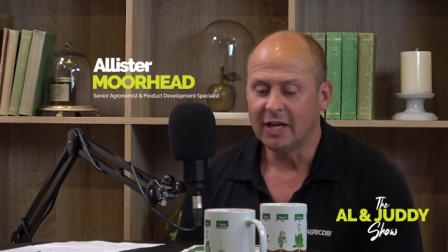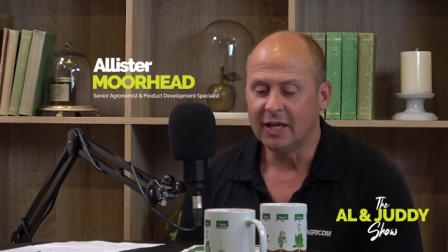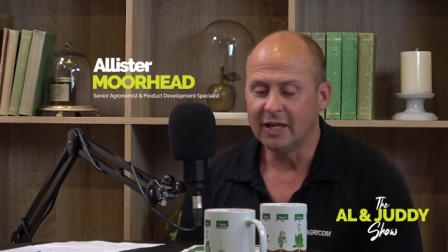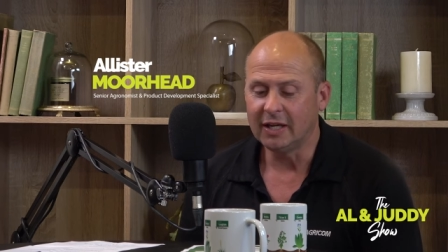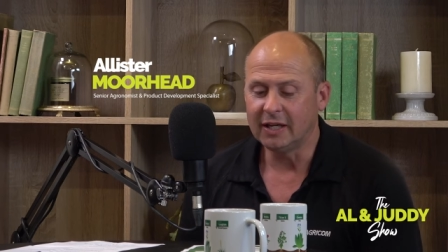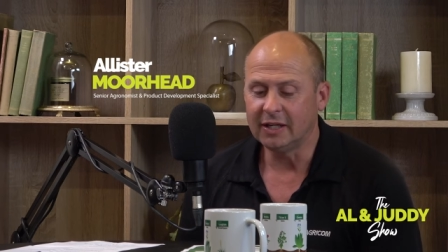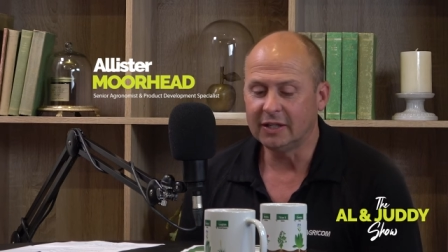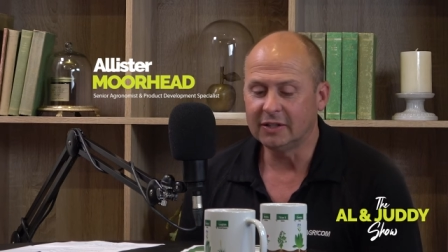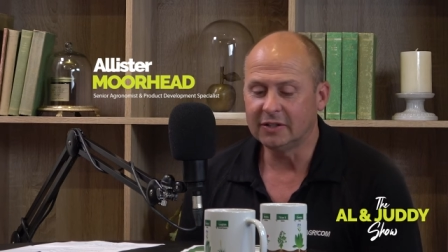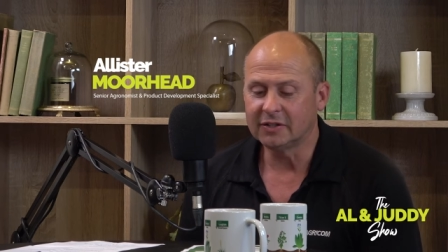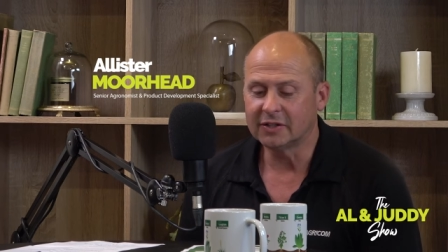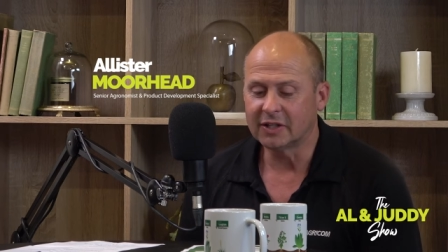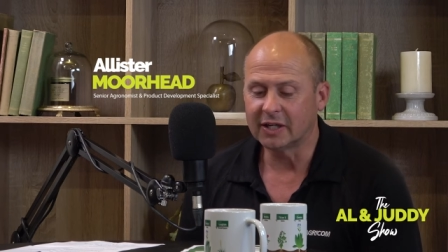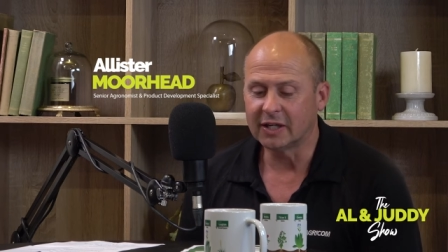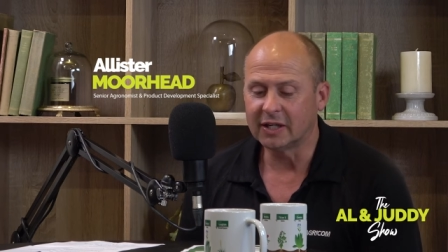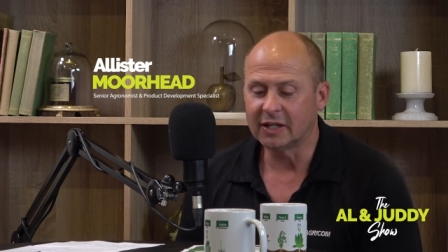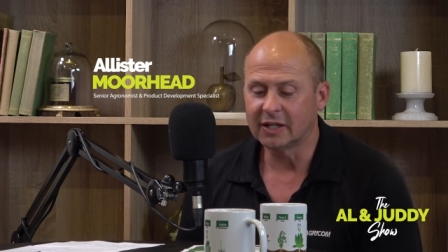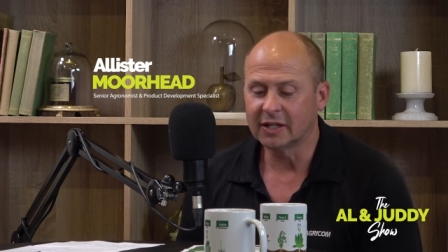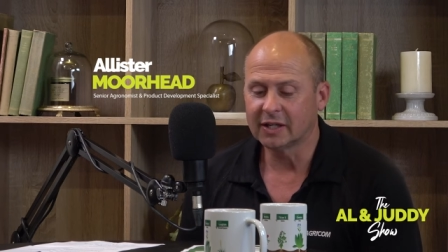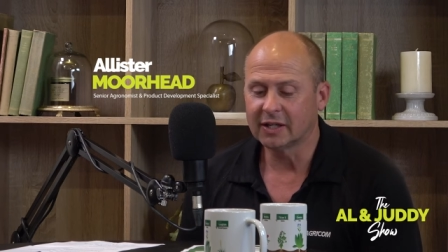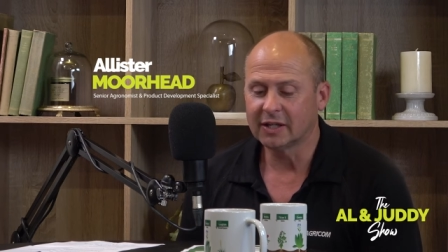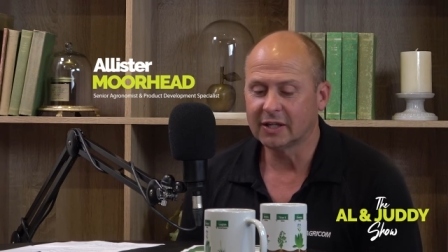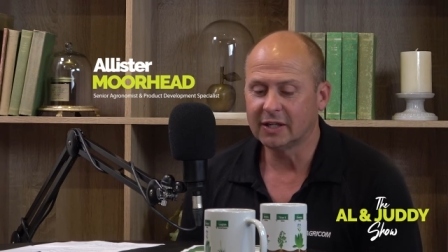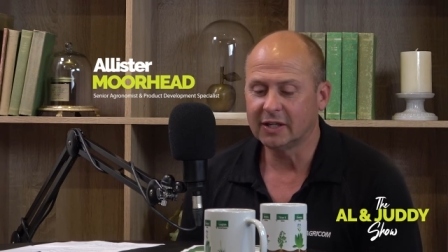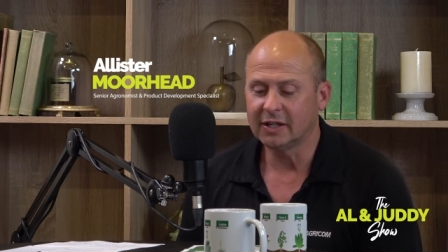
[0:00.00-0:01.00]
And,
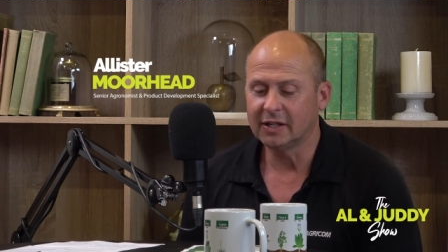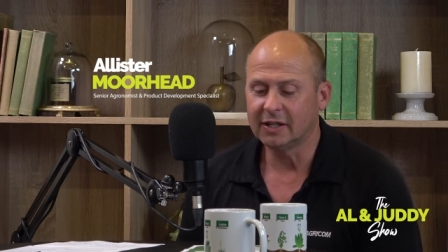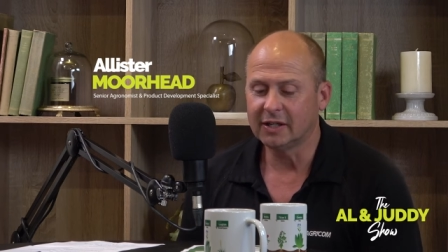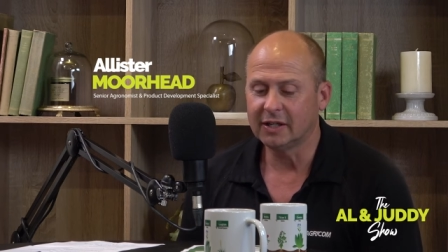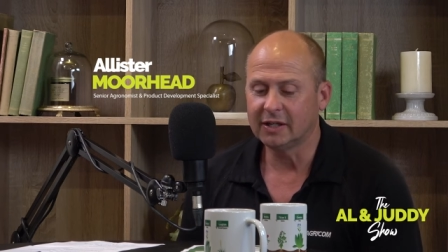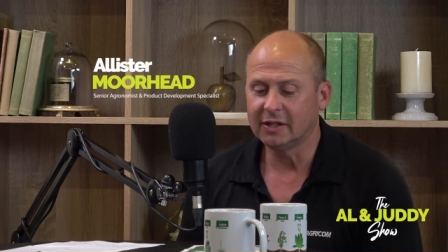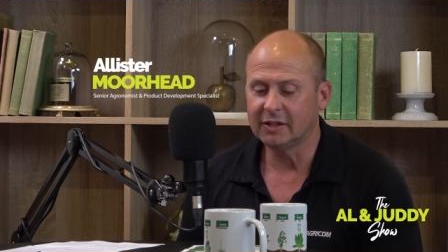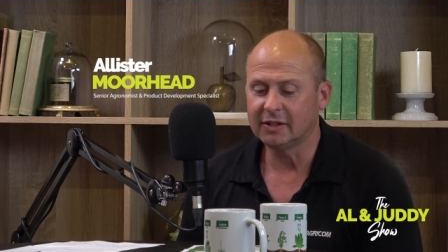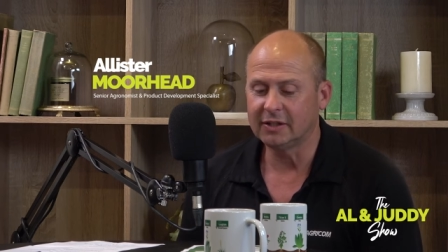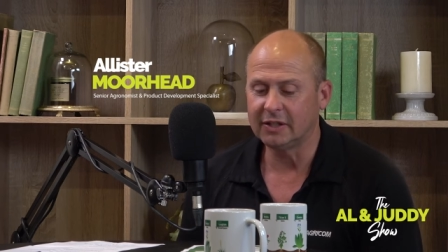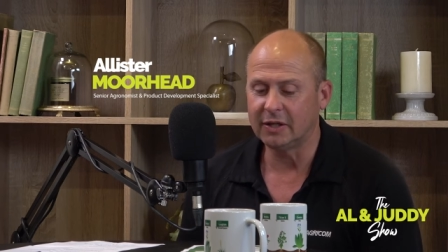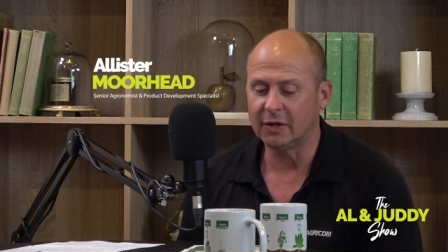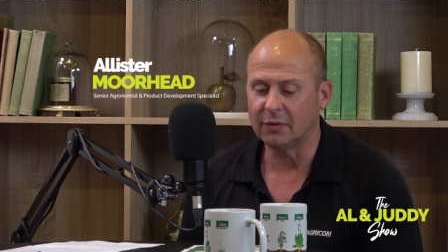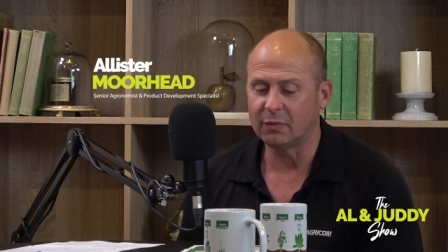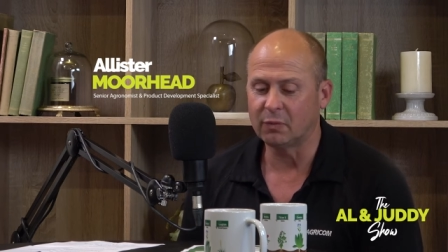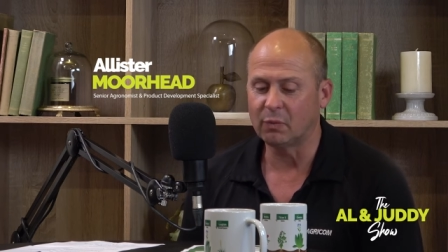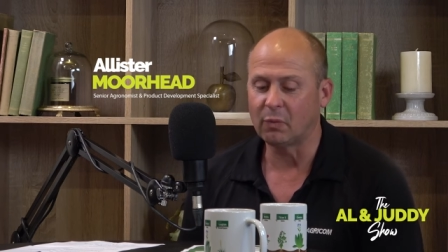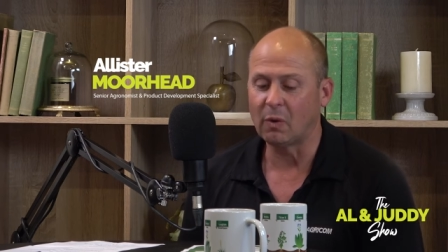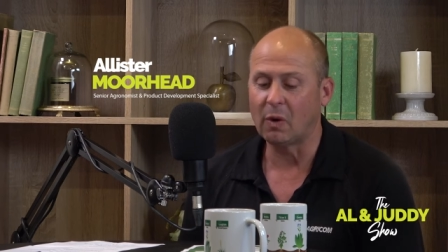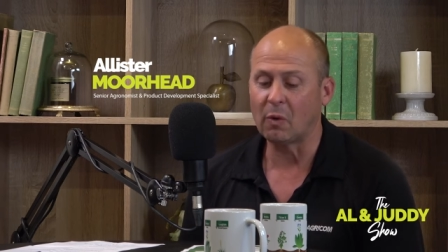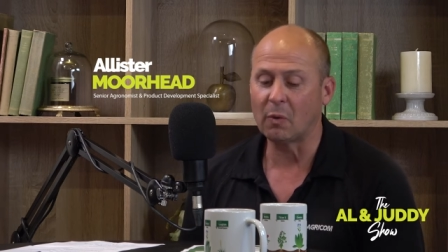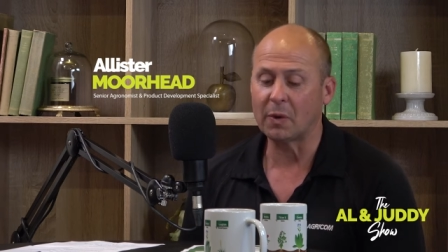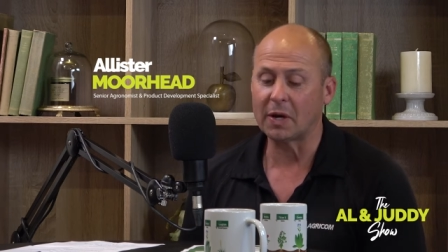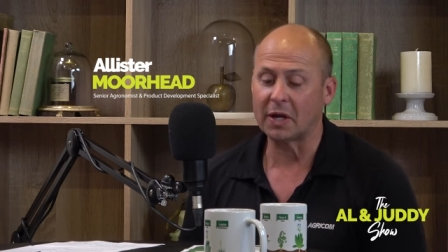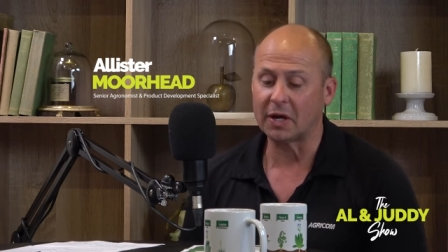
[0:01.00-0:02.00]

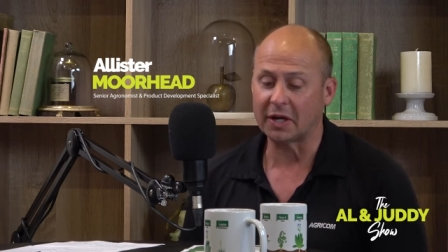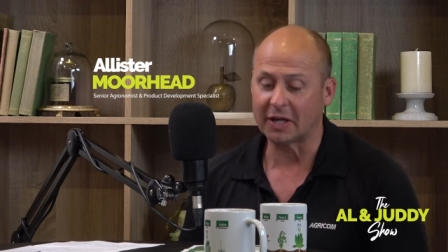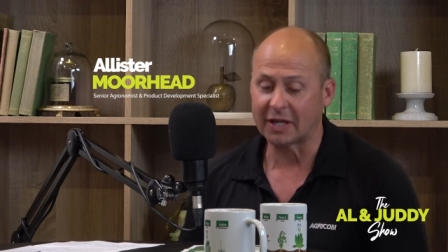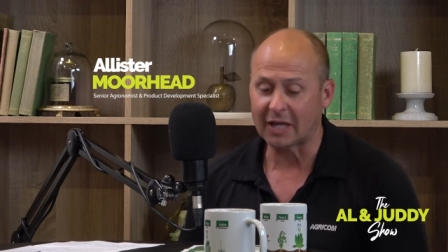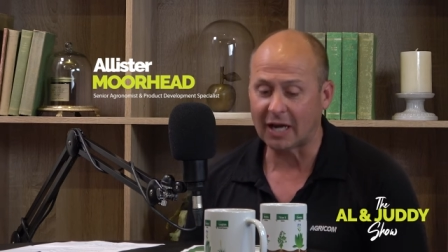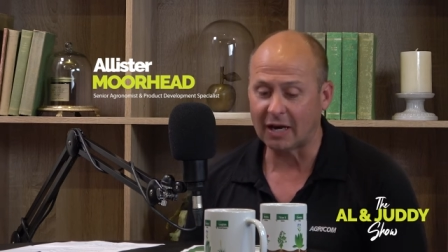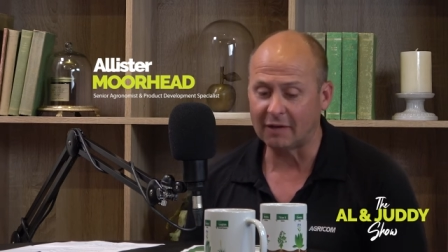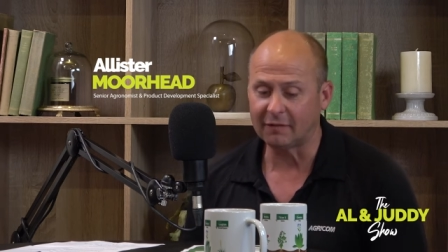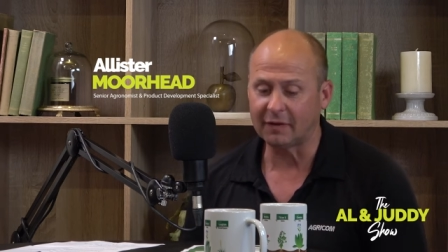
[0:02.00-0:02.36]
what we're going to